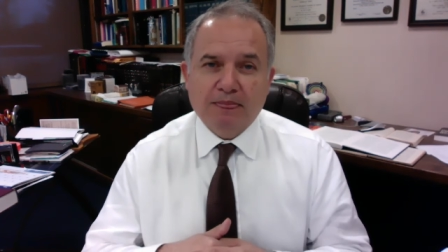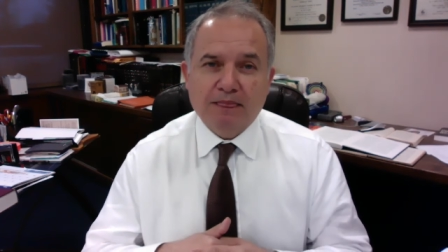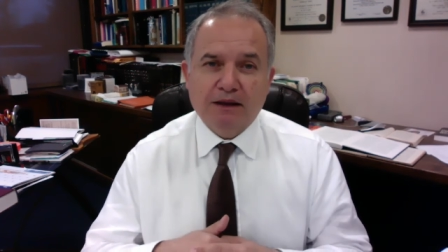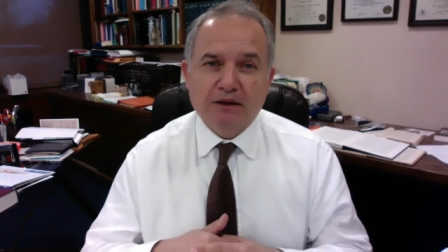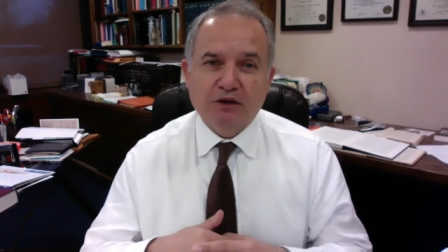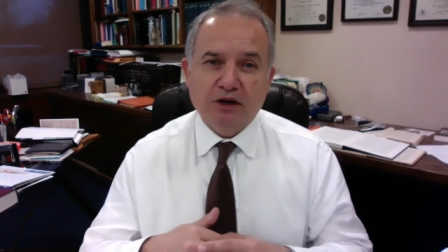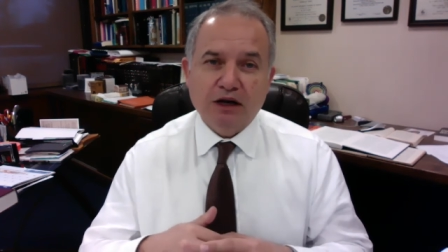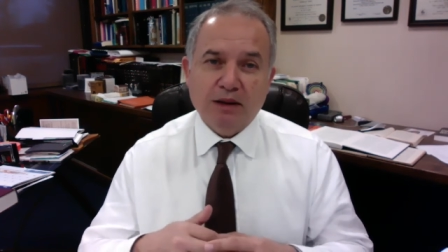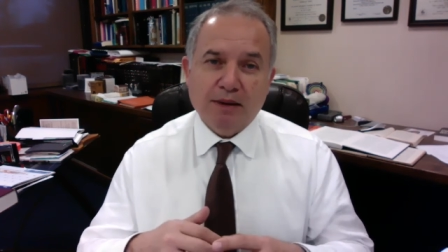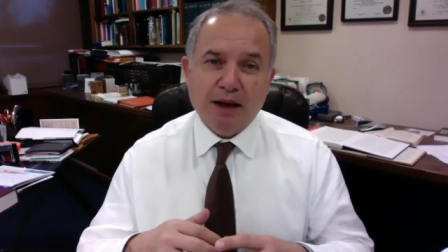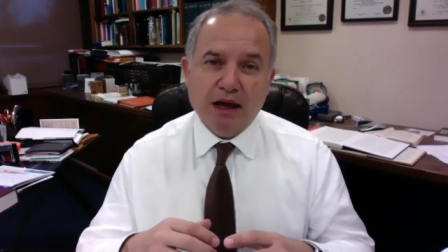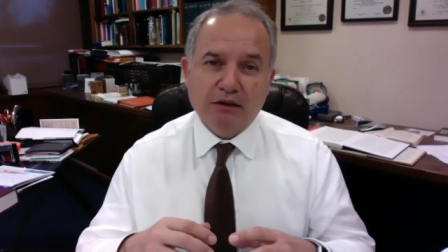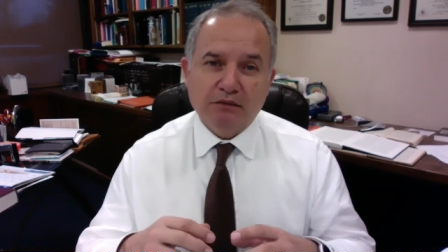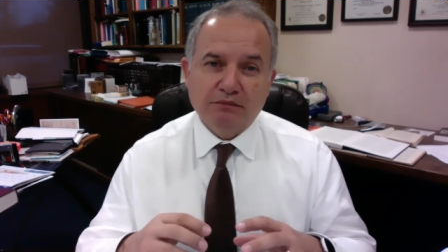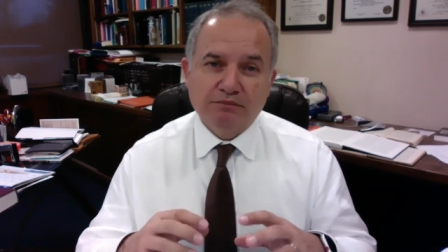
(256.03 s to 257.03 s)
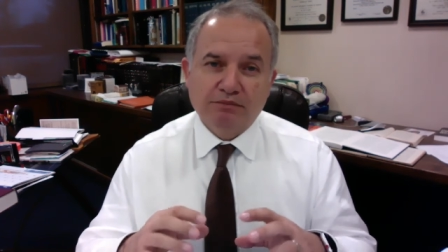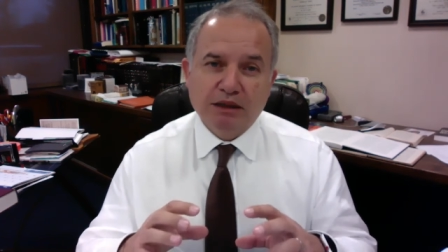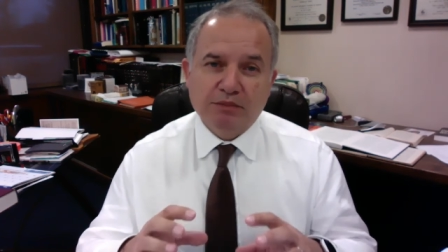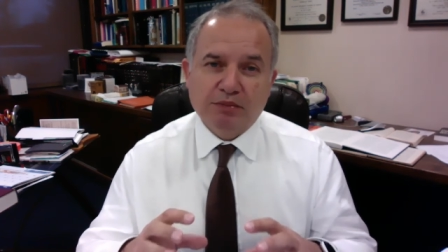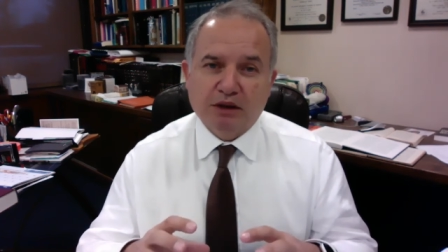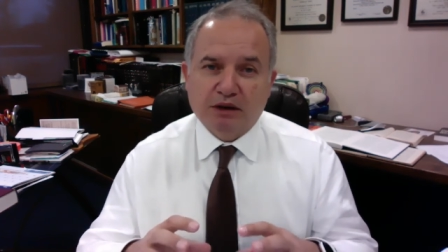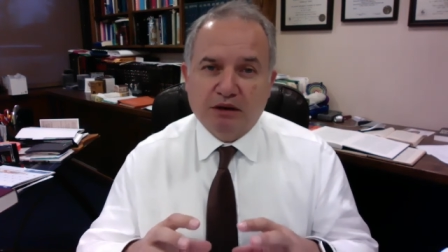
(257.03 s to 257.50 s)
learn about
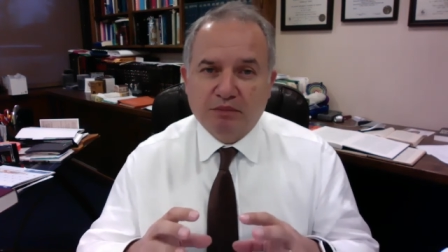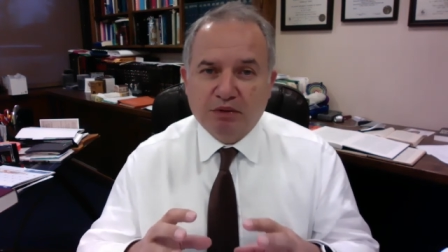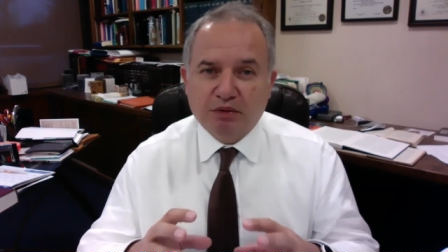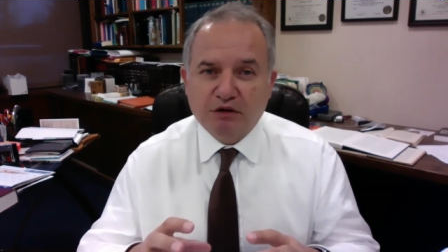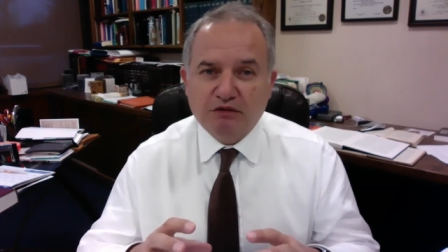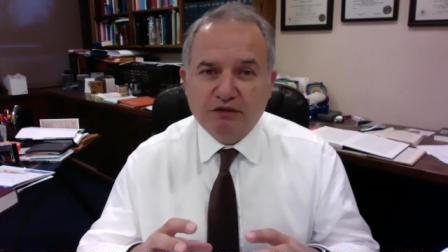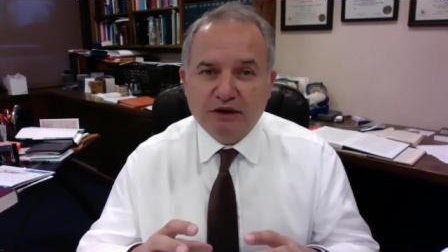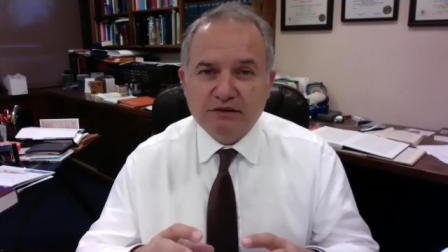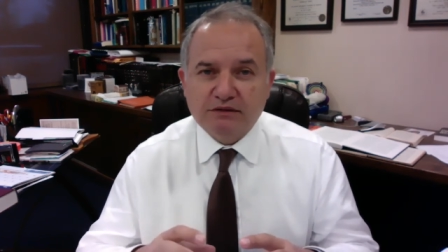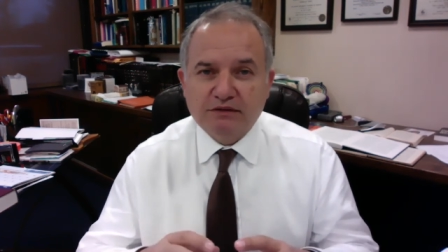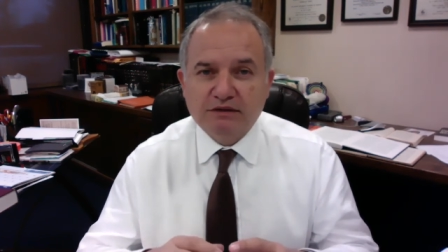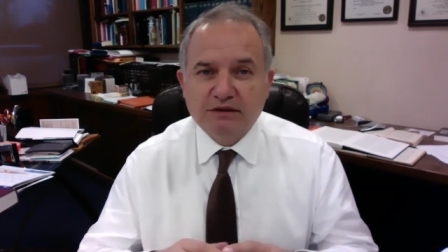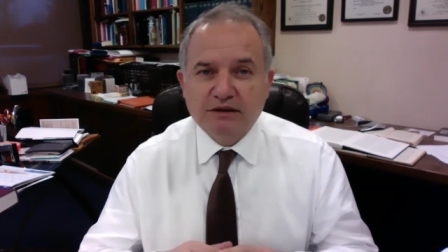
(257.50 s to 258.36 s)
people that are perfect,